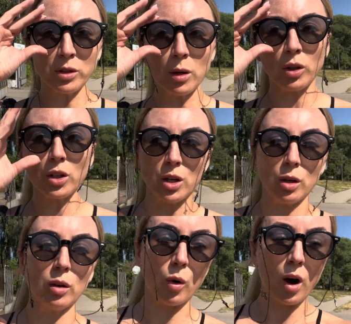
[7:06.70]
I want to
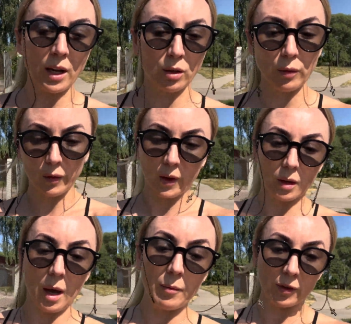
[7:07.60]
do what I don't feel
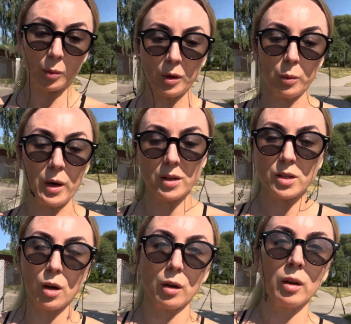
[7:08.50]
comfortable with?
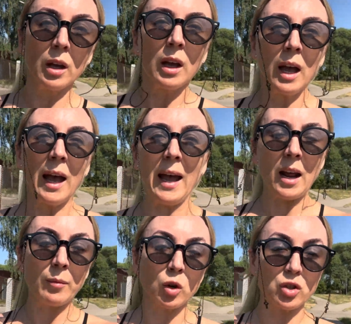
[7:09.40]
So, and
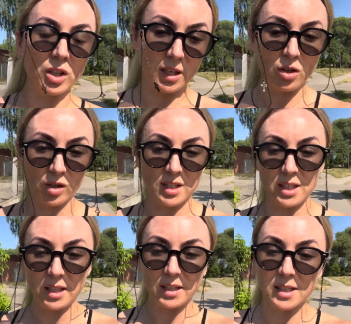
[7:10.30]
I'm not just interested
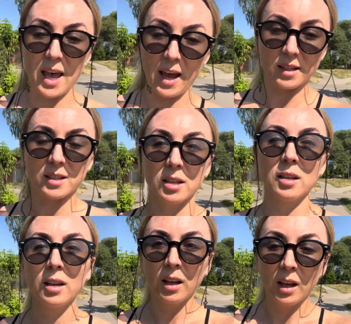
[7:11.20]
in sex.
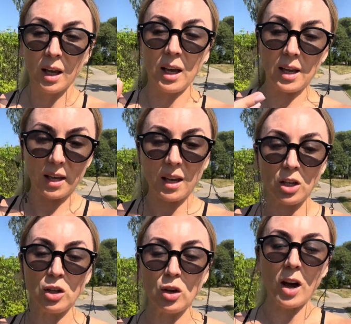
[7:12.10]

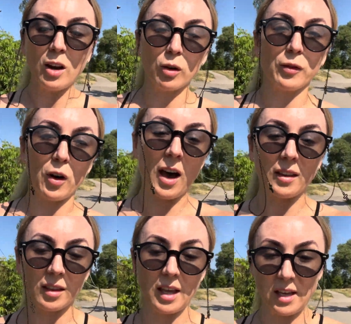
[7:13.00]
I look for other
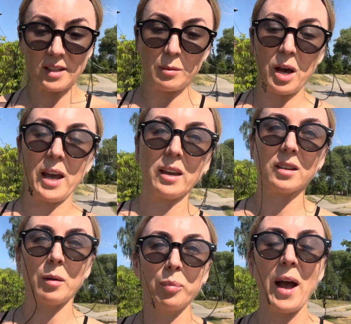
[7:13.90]
things in my
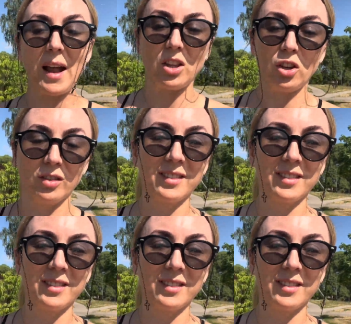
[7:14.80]
companion.